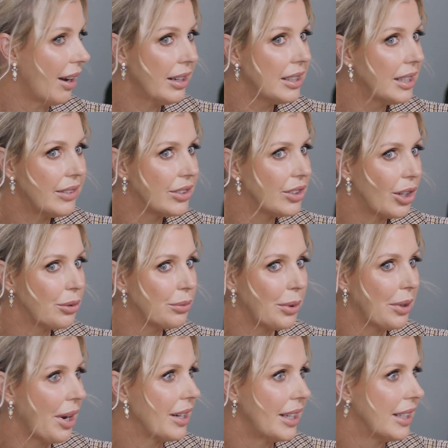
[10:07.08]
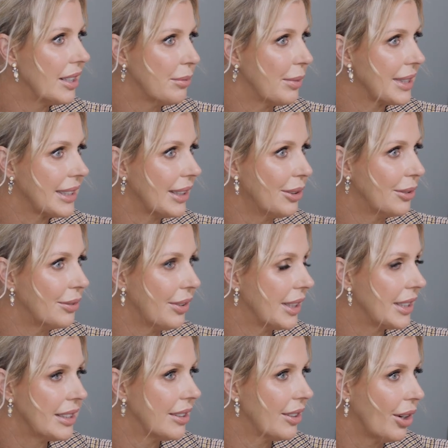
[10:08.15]
I didn't even know what I needed myself. I
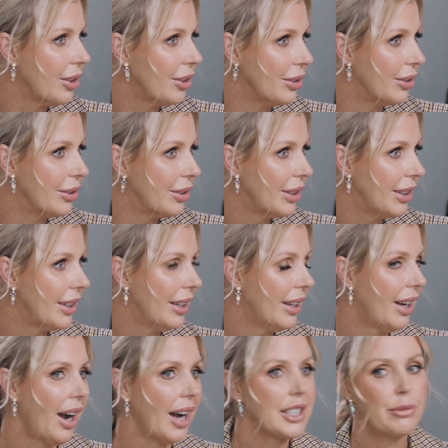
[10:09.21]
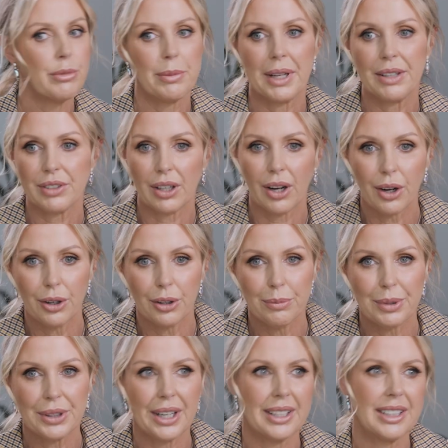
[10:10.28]
didn't know. I didn't want to be left alone,
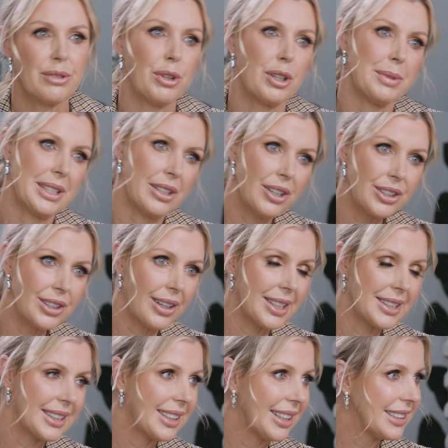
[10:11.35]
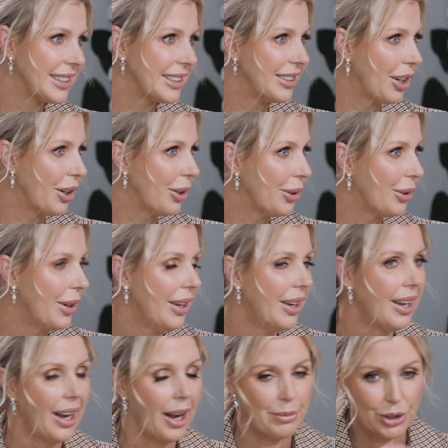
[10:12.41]
but then I didn't want to be socialising. I didn't know.
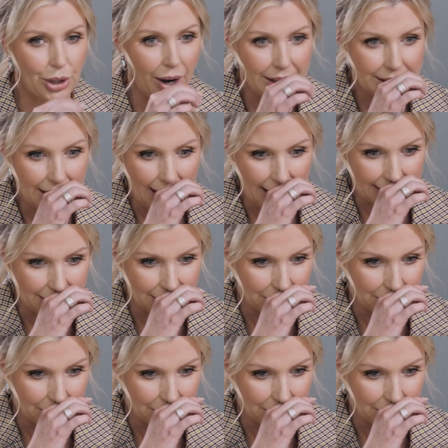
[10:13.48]
I'm trying to act